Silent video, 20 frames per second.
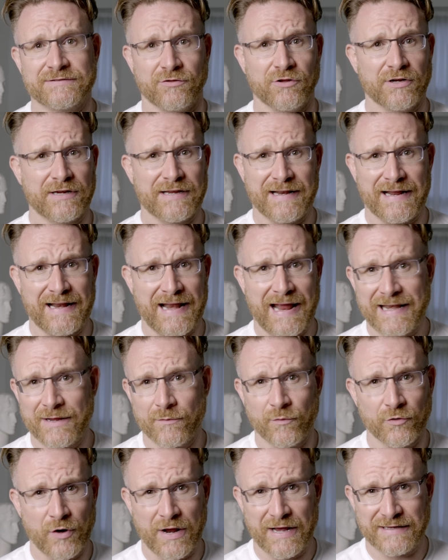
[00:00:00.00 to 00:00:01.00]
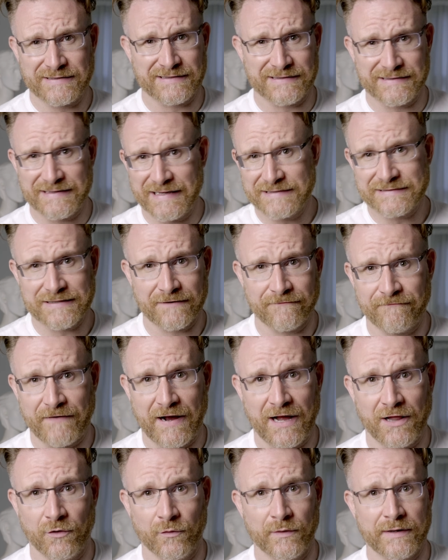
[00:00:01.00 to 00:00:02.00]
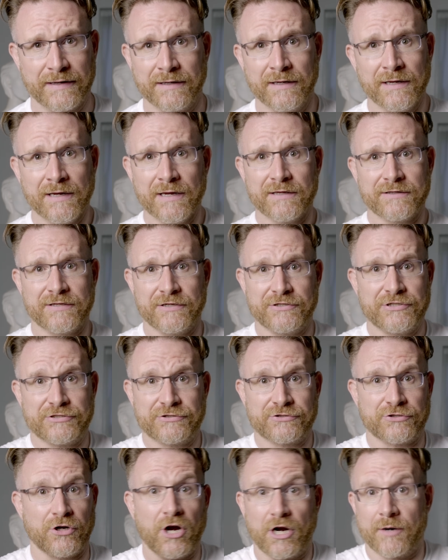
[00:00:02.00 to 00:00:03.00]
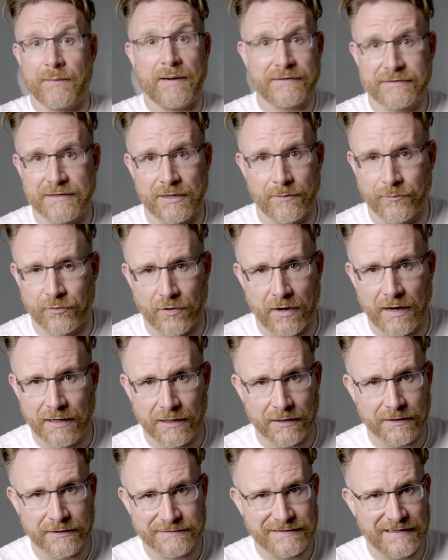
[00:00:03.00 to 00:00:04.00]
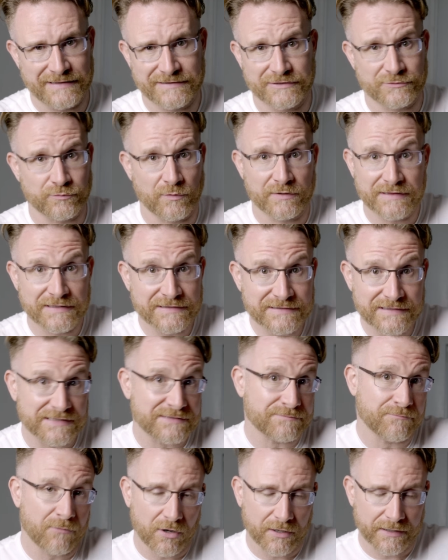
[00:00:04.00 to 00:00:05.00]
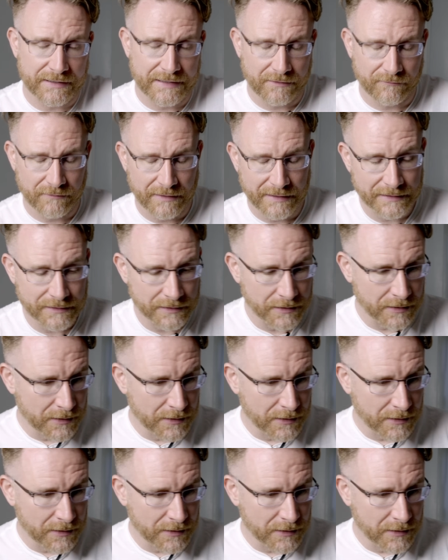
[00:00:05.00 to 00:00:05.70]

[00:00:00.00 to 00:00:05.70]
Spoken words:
looking at anyone who has a decent following to just talk about their product, because that's just what this is, marketing, right?